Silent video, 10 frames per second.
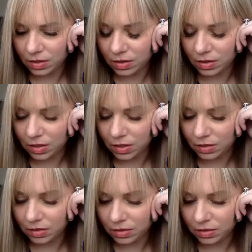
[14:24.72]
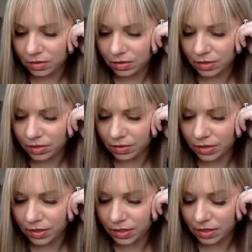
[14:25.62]
And I'll show you
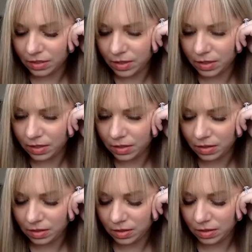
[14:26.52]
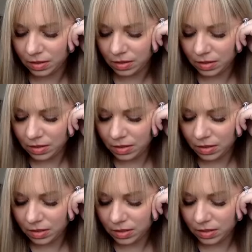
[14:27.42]
guys that in a minute.
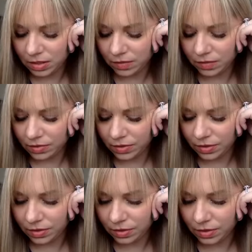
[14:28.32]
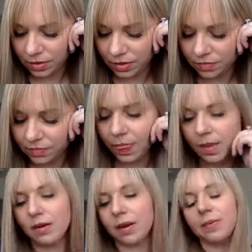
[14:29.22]
Save to recruiting.
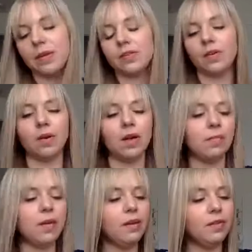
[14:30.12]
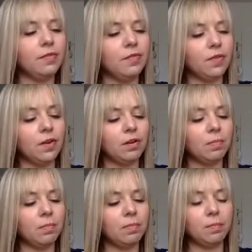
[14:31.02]
Okay, so if
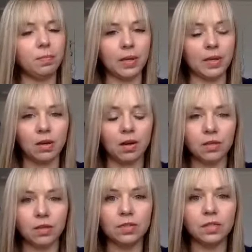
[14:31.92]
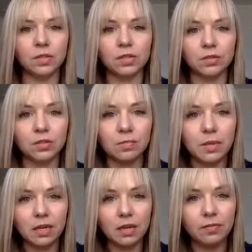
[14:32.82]
you're big on using your social
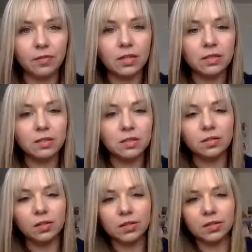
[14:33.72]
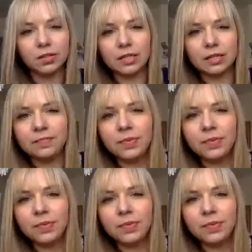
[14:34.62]
media friends to grow your team,